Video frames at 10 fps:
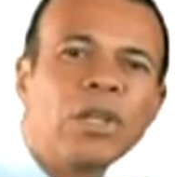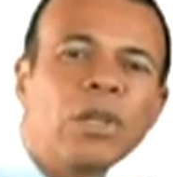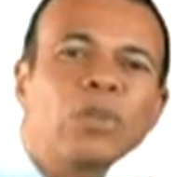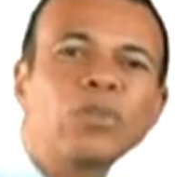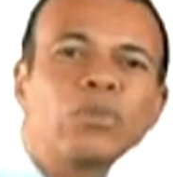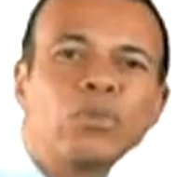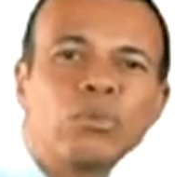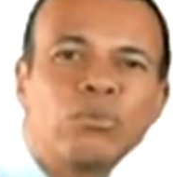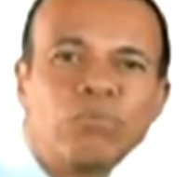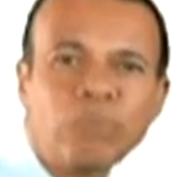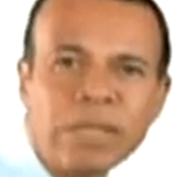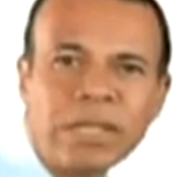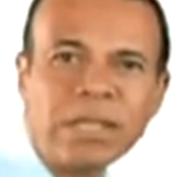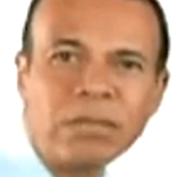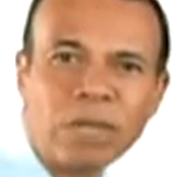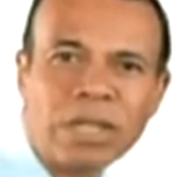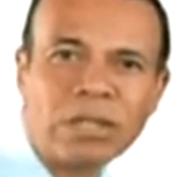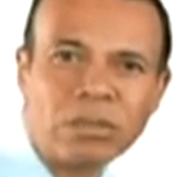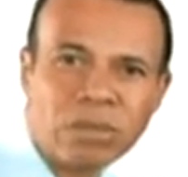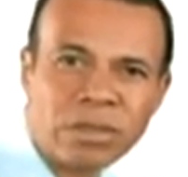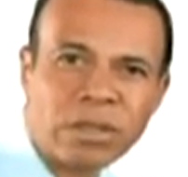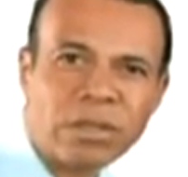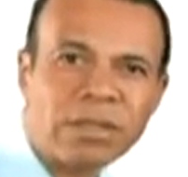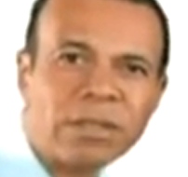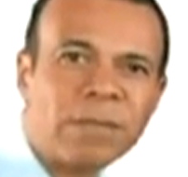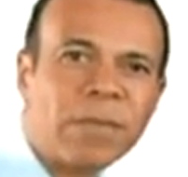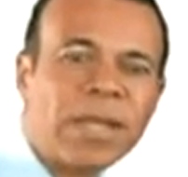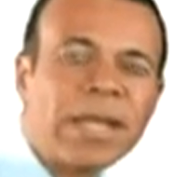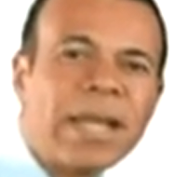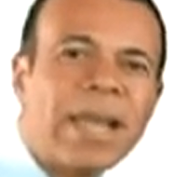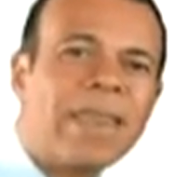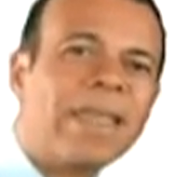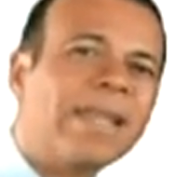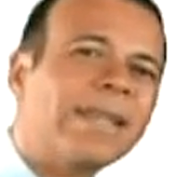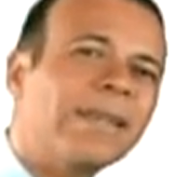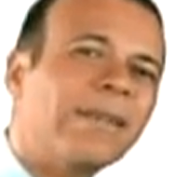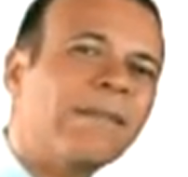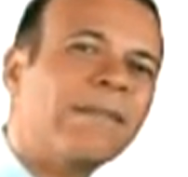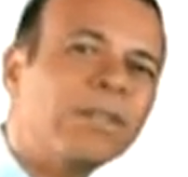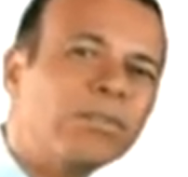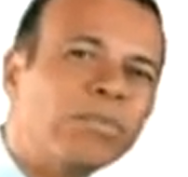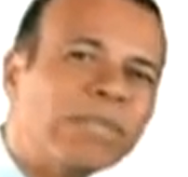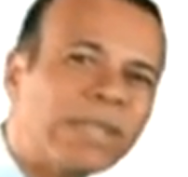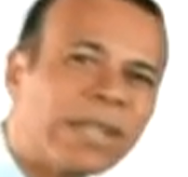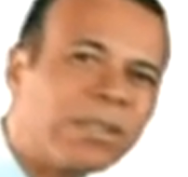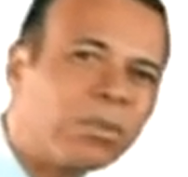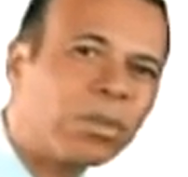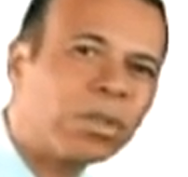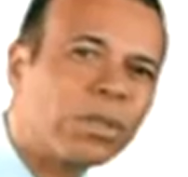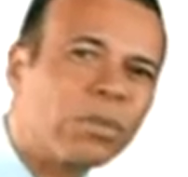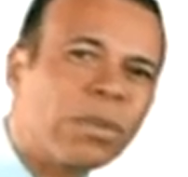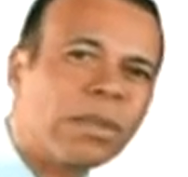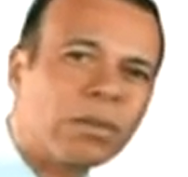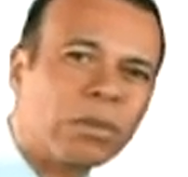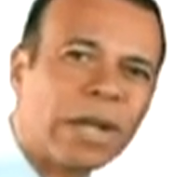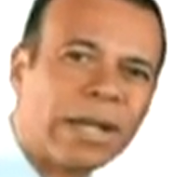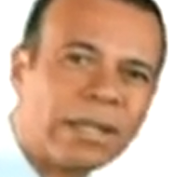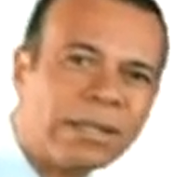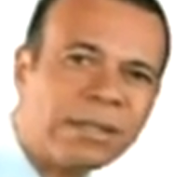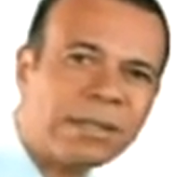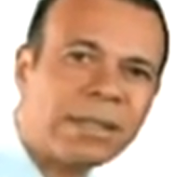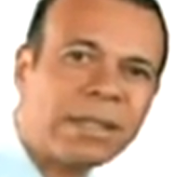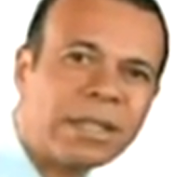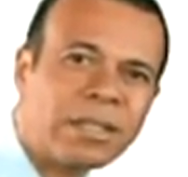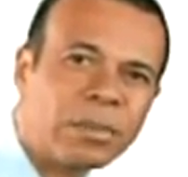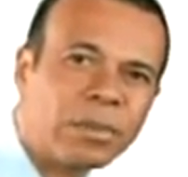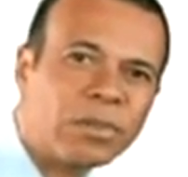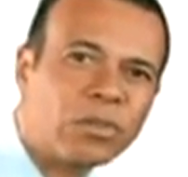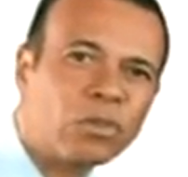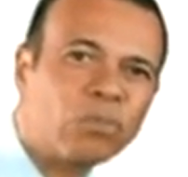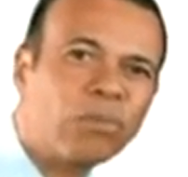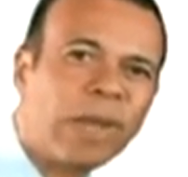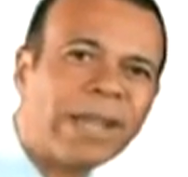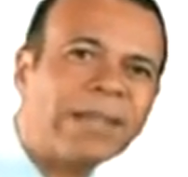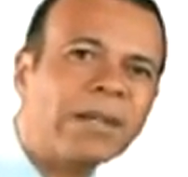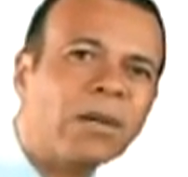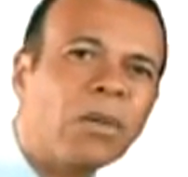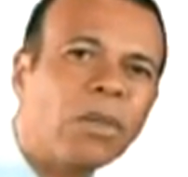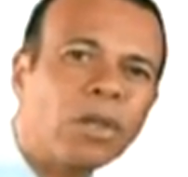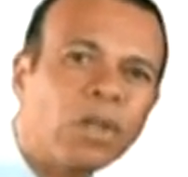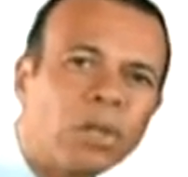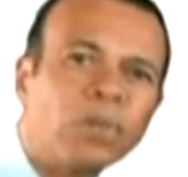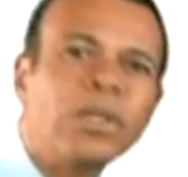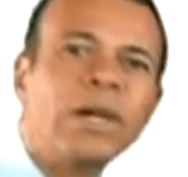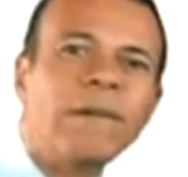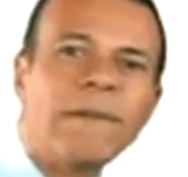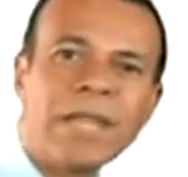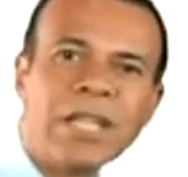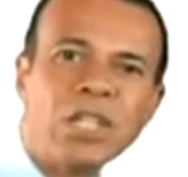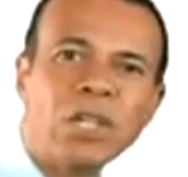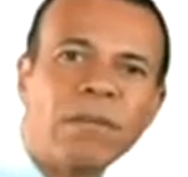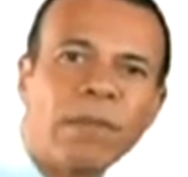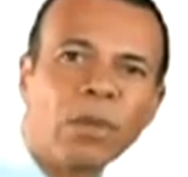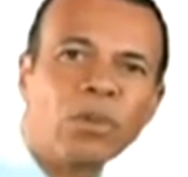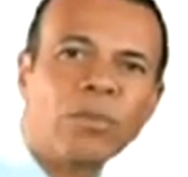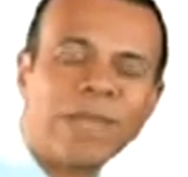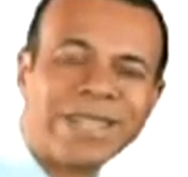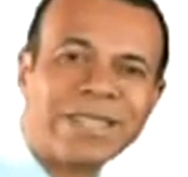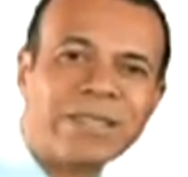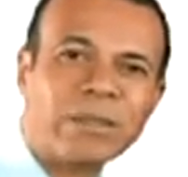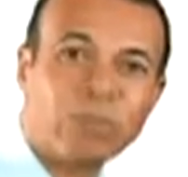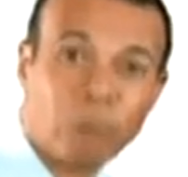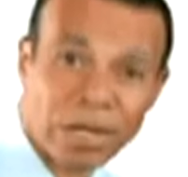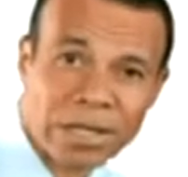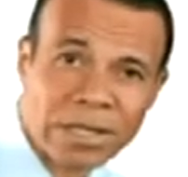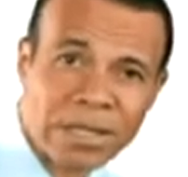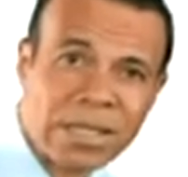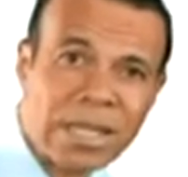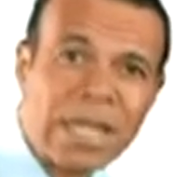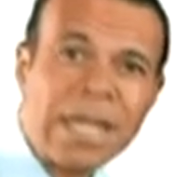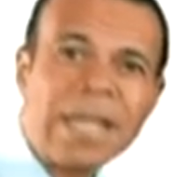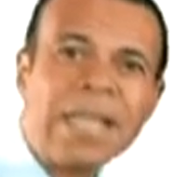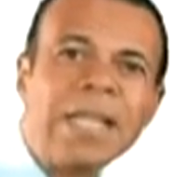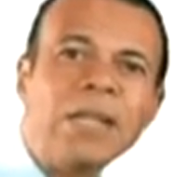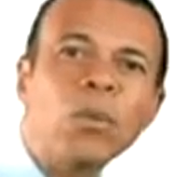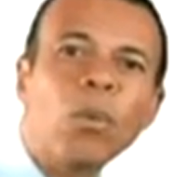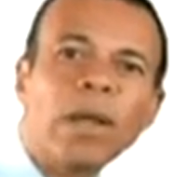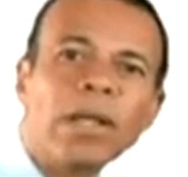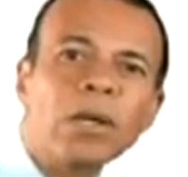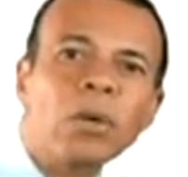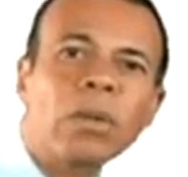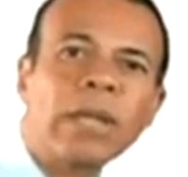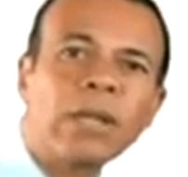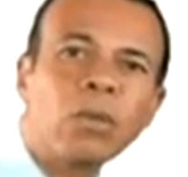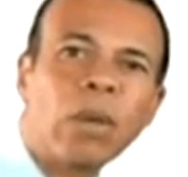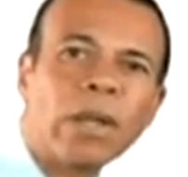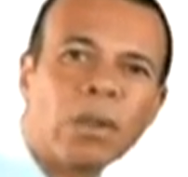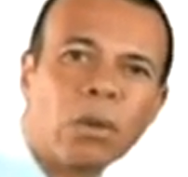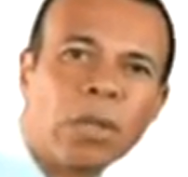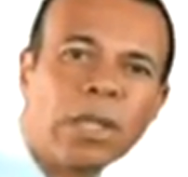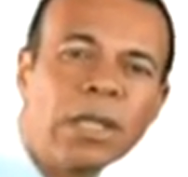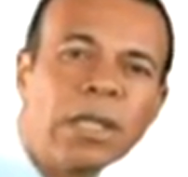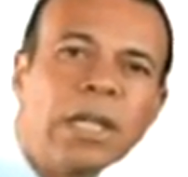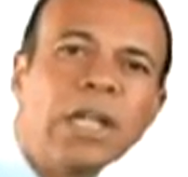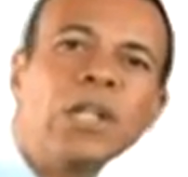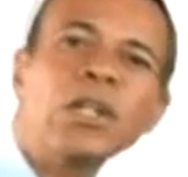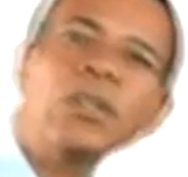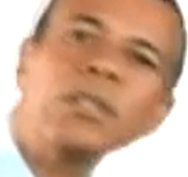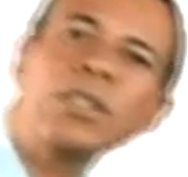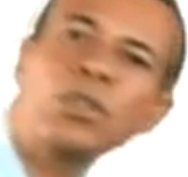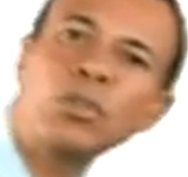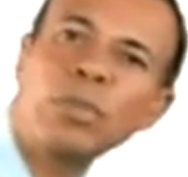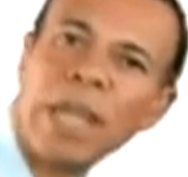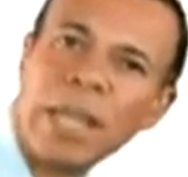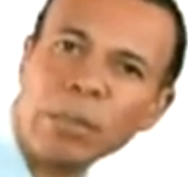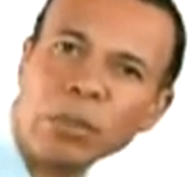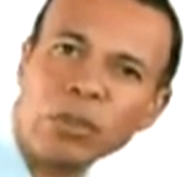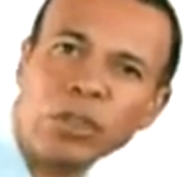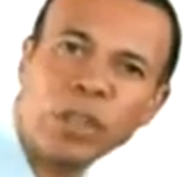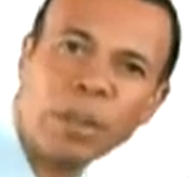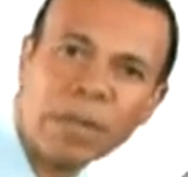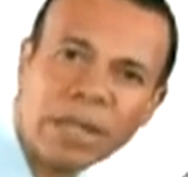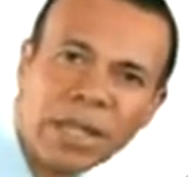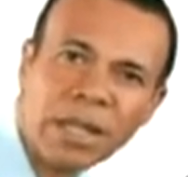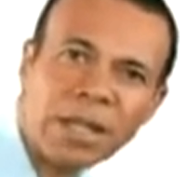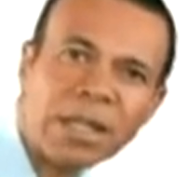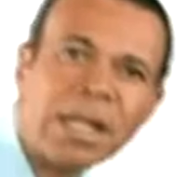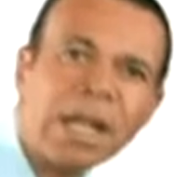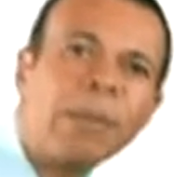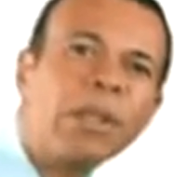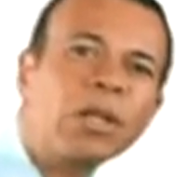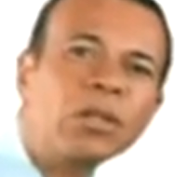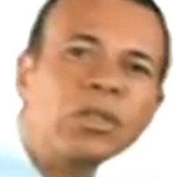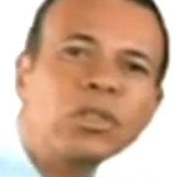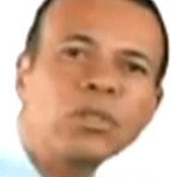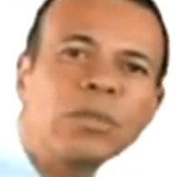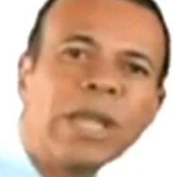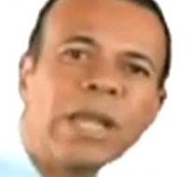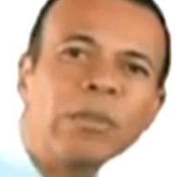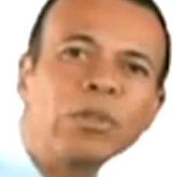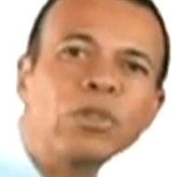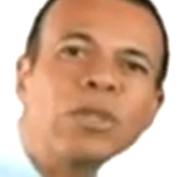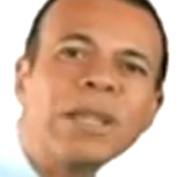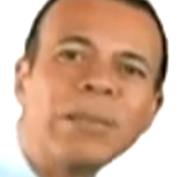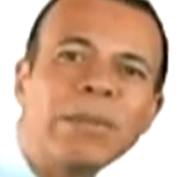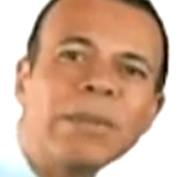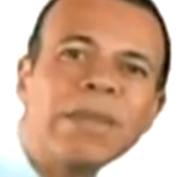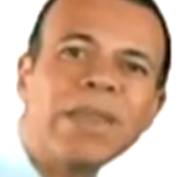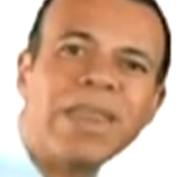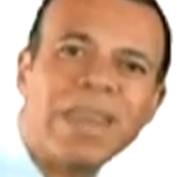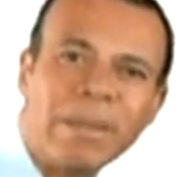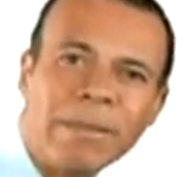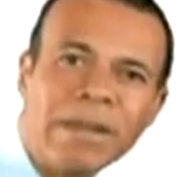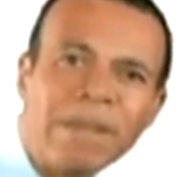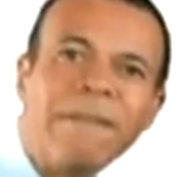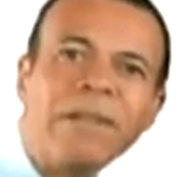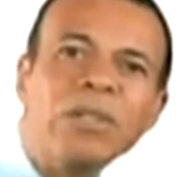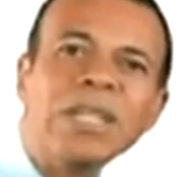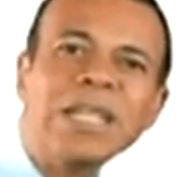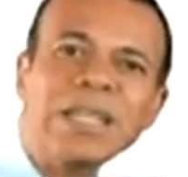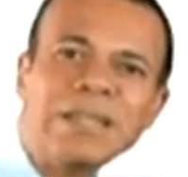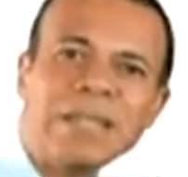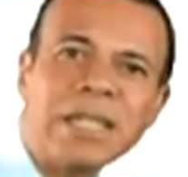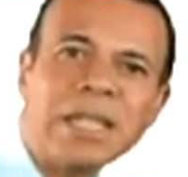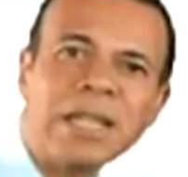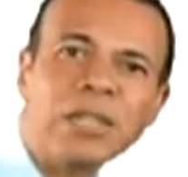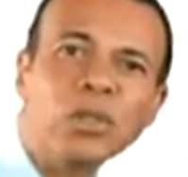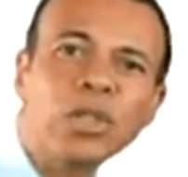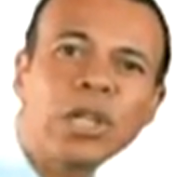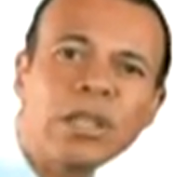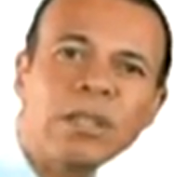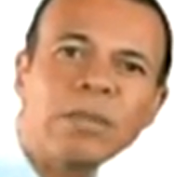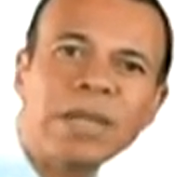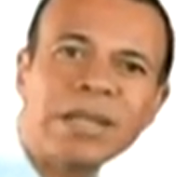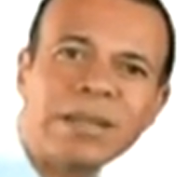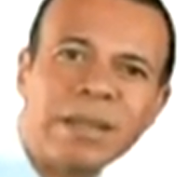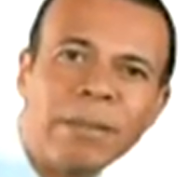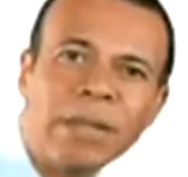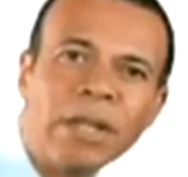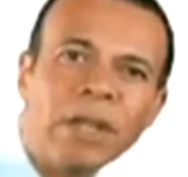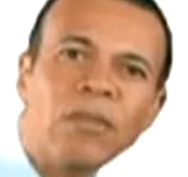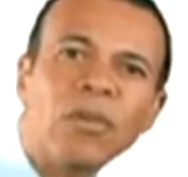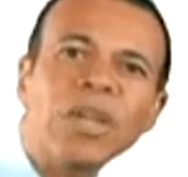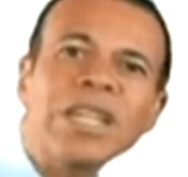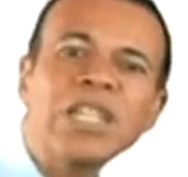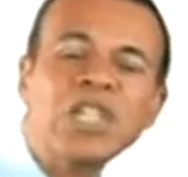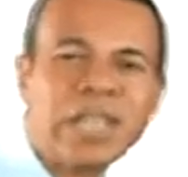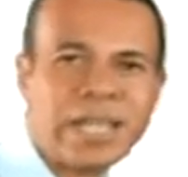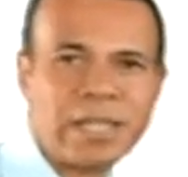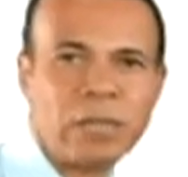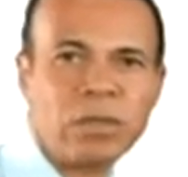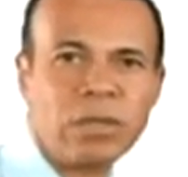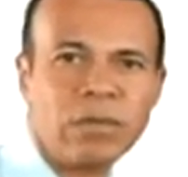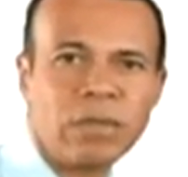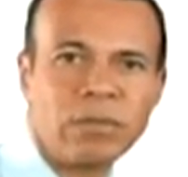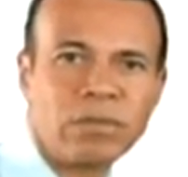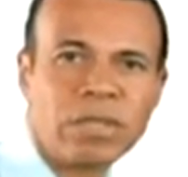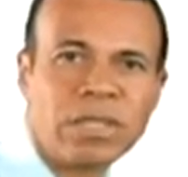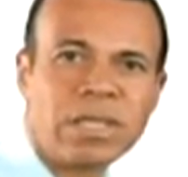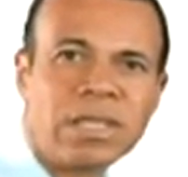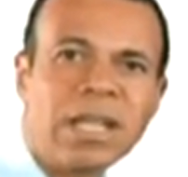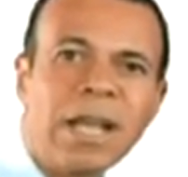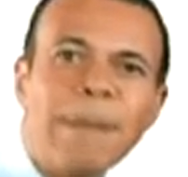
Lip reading: those who bring great results, and then a very precise work with our analysts and experts to break down the code of each of those best practices in one goal and one only, not only to be able to duplicate it, but also to be able to implement them very easily and to customize them for each category of conferences.